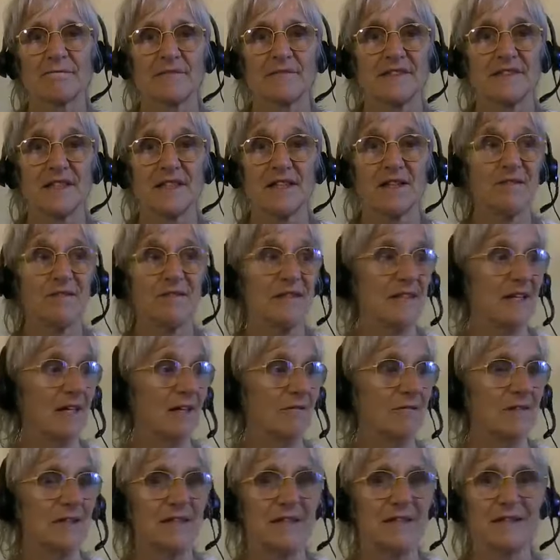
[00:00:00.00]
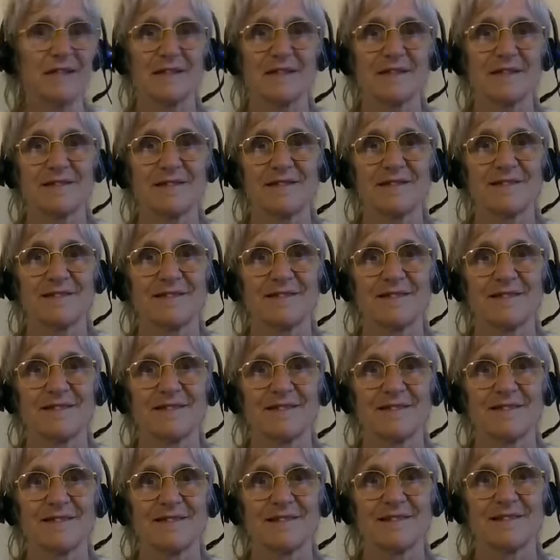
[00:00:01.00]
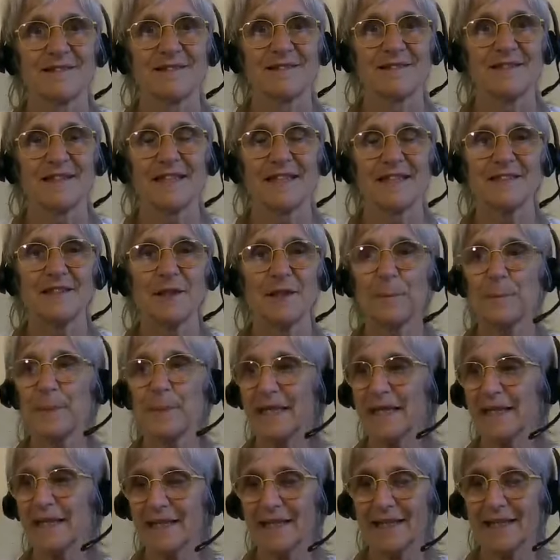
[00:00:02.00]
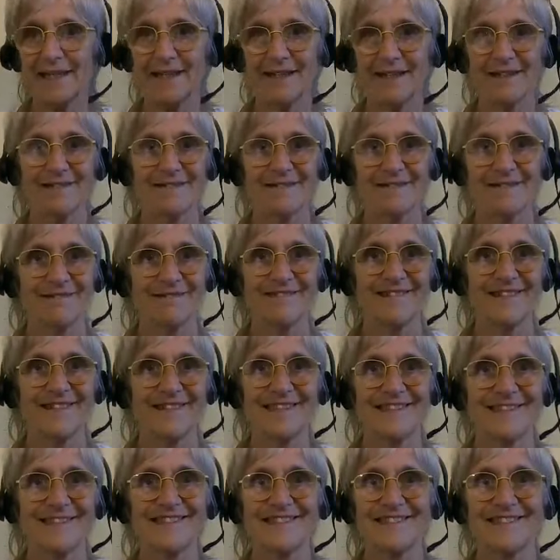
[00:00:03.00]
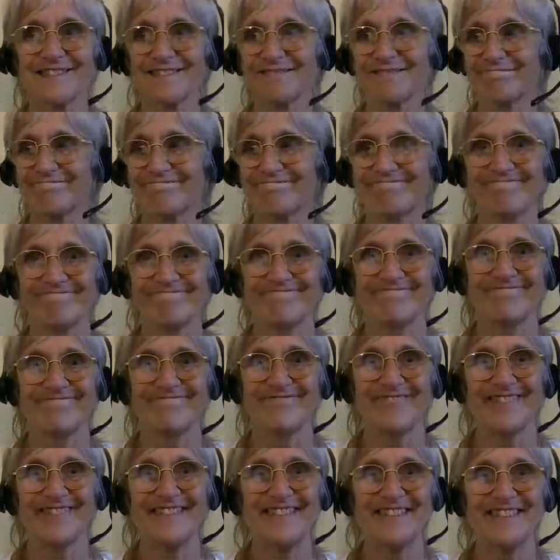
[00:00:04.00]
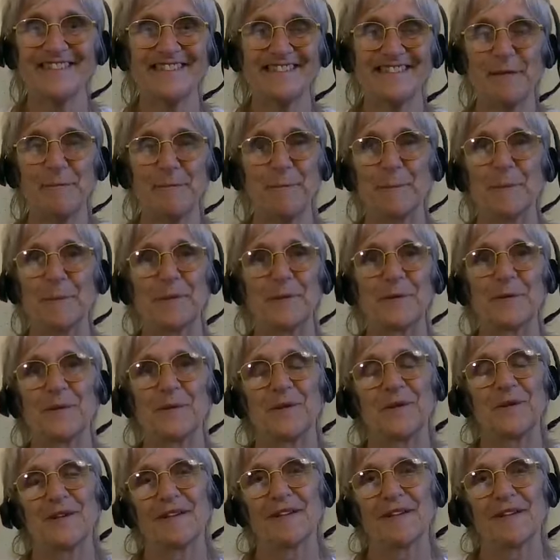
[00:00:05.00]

It's going nowhere. It has no meaning. It's very simple.